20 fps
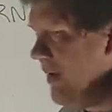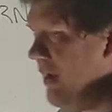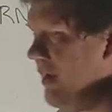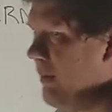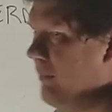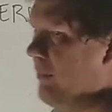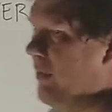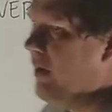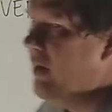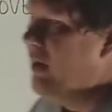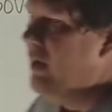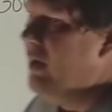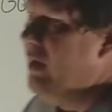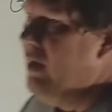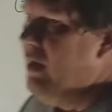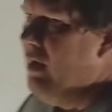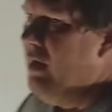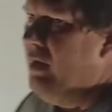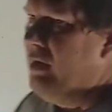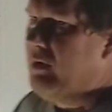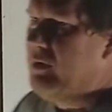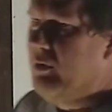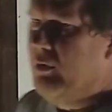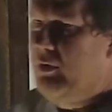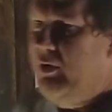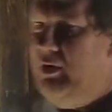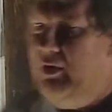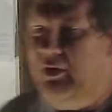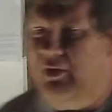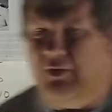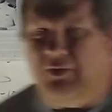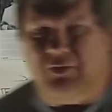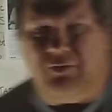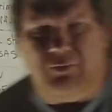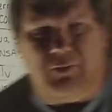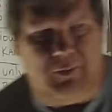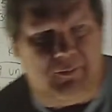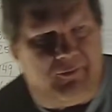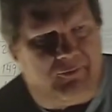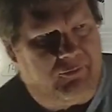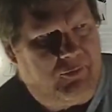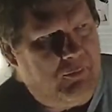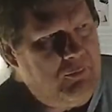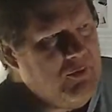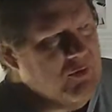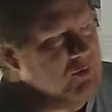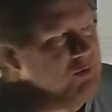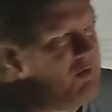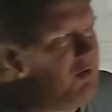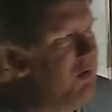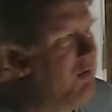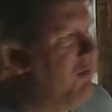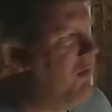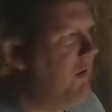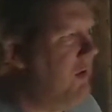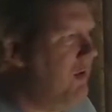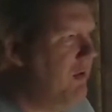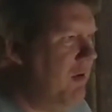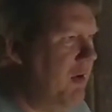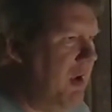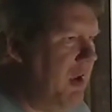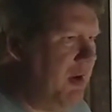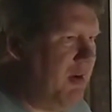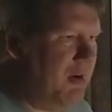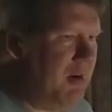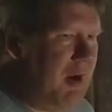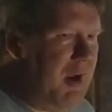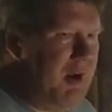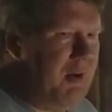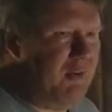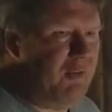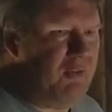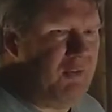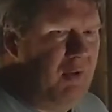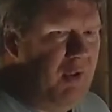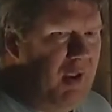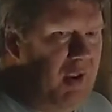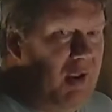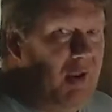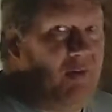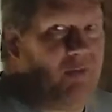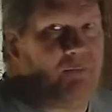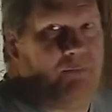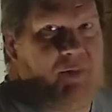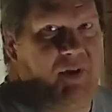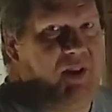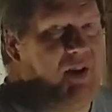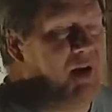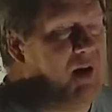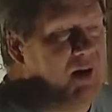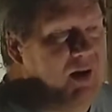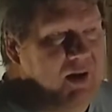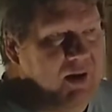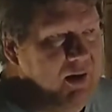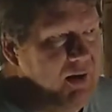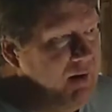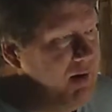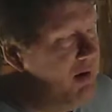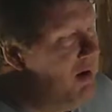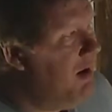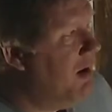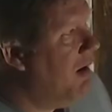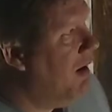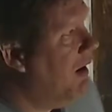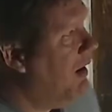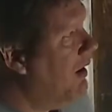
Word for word: tip, according to this woman from New Jersey who had her house FBI'd.